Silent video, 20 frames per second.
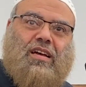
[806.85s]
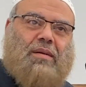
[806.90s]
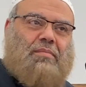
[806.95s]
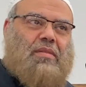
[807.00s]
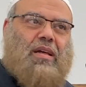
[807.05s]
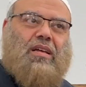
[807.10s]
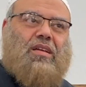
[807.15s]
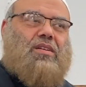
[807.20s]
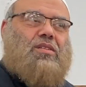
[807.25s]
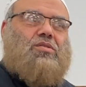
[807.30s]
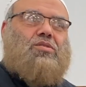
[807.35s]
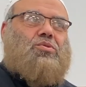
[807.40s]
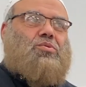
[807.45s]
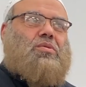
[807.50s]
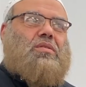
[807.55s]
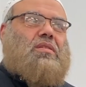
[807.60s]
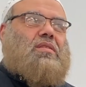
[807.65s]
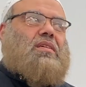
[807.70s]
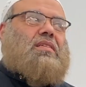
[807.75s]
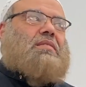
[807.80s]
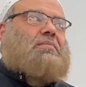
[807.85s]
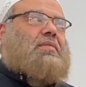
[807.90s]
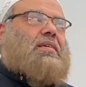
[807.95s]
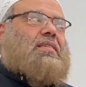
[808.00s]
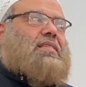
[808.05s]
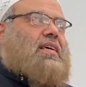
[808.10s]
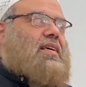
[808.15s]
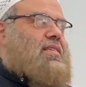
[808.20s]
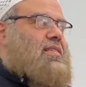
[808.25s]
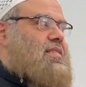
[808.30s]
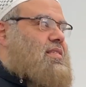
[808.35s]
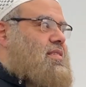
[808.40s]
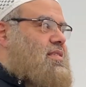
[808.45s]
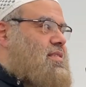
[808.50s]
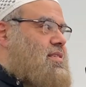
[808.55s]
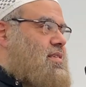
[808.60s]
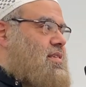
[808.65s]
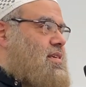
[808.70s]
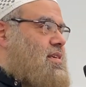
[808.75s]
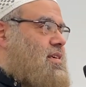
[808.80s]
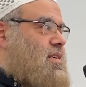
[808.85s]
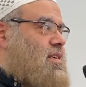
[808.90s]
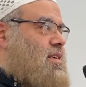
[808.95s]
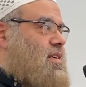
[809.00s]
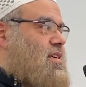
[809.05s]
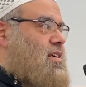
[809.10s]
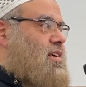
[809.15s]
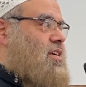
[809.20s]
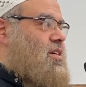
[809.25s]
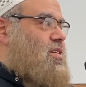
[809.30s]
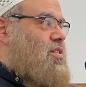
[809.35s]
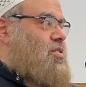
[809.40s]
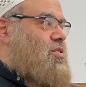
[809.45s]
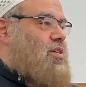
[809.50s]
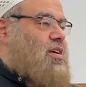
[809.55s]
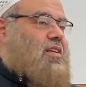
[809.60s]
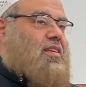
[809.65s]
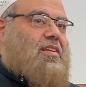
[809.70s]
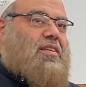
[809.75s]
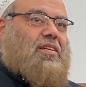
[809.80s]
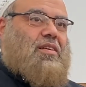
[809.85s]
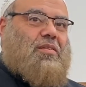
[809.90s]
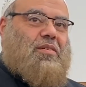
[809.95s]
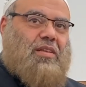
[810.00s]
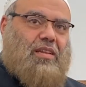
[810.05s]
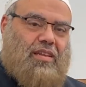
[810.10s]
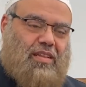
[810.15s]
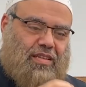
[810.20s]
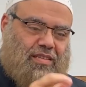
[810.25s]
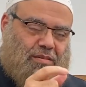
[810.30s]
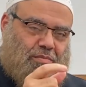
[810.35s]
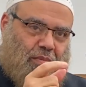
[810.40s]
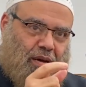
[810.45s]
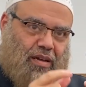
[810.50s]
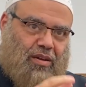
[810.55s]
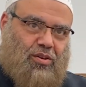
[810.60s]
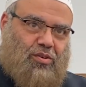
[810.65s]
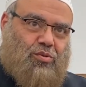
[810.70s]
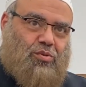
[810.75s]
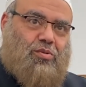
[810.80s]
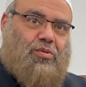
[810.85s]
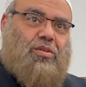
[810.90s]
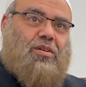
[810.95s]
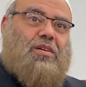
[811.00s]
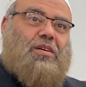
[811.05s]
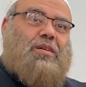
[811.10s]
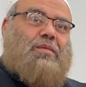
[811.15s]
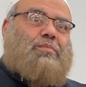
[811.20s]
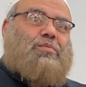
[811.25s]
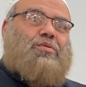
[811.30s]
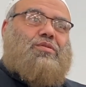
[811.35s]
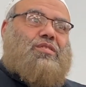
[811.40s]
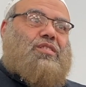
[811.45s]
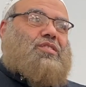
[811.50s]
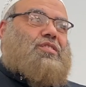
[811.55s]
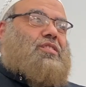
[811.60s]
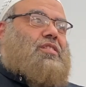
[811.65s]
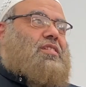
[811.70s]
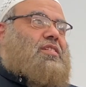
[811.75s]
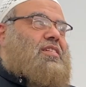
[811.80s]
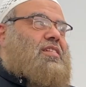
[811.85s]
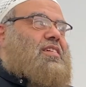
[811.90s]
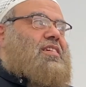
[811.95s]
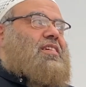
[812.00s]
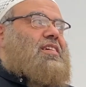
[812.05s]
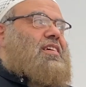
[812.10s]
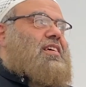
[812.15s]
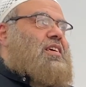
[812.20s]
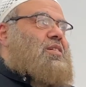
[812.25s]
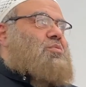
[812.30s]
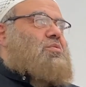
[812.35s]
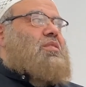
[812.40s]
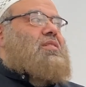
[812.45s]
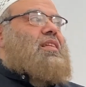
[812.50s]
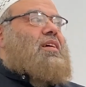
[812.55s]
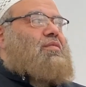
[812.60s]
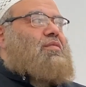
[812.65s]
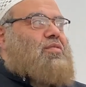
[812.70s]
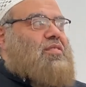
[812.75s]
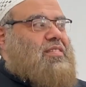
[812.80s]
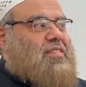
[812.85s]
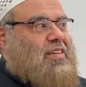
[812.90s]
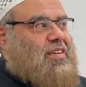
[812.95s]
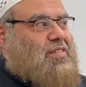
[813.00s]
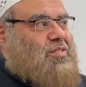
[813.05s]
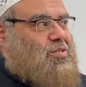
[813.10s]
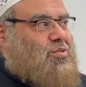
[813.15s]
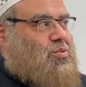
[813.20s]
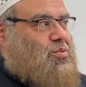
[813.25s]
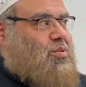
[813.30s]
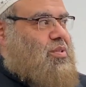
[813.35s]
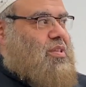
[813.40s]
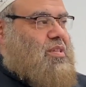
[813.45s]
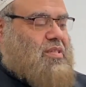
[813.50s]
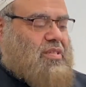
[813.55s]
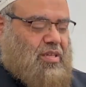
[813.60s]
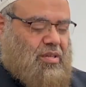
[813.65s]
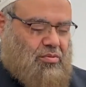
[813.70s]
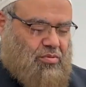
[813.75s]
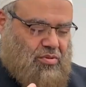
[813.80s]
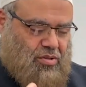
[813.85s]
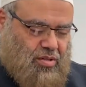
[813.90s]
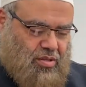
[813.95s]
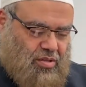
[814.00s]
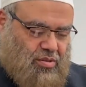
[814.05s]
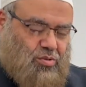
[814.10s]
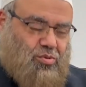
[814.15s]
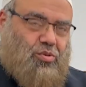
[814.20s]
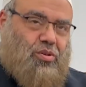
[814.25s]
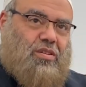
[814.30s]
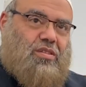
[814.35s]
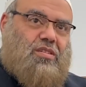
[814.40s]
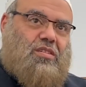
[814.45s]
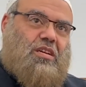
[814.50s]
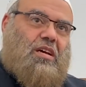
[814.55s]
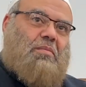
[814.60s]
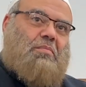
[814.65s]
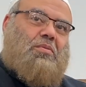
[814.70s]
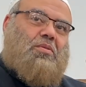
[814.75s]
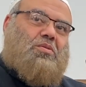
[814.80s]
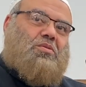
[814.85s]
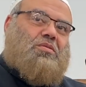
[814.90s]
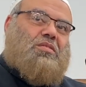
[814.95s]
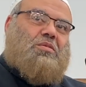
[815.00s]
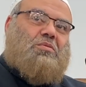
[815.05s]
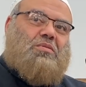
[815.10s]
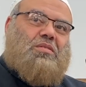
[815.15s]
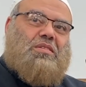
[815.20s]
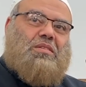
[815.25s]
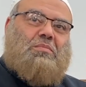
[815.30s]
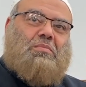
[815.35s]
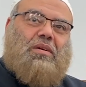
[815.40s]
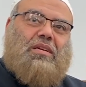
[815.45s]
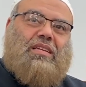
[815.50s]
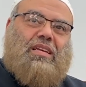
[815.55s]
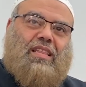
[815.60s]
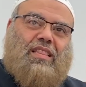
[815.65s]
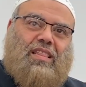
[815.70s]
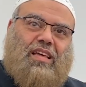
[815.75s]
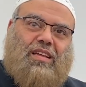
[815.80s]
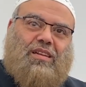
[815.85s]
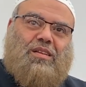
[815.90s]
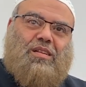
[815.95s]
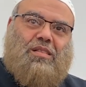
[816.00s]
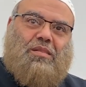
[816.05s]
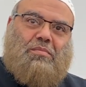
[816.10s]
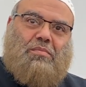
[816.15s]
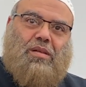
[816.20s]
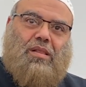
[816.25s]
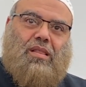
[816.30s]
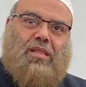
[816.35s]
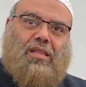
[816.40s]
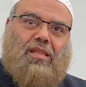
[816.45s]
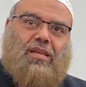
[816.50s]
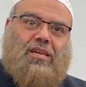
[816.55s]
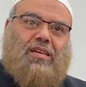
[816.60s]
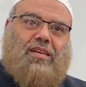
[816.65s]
I'm not going to do it. Doesn't make sense, right? In his micro position, he would never dare to do this. He would just do his job because he wants the money at the end of the month.